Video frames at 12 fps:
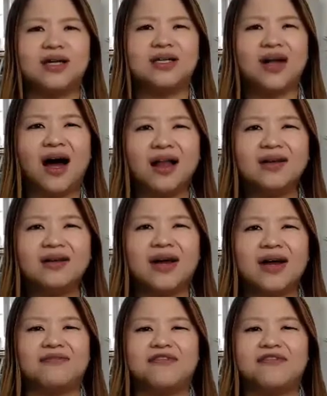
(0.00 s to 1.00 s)

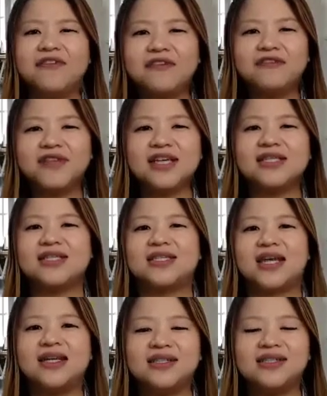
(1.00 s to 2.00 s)

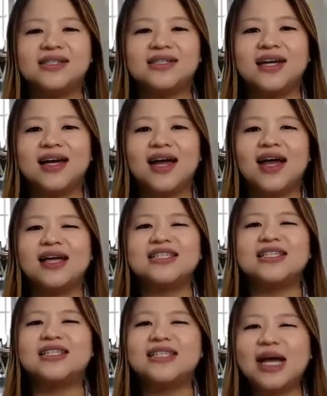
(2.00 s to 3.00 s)
$1.50?
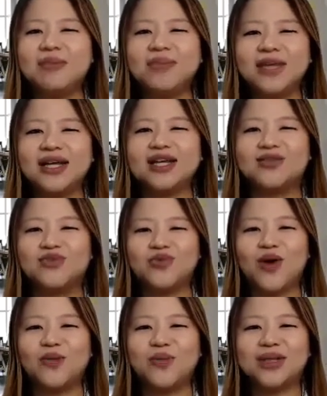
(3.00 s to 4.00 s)
Something is
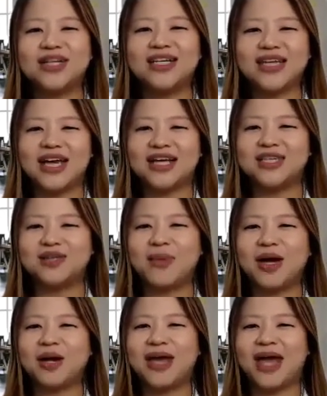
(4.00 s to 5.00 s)
wrong with this eggs. It might be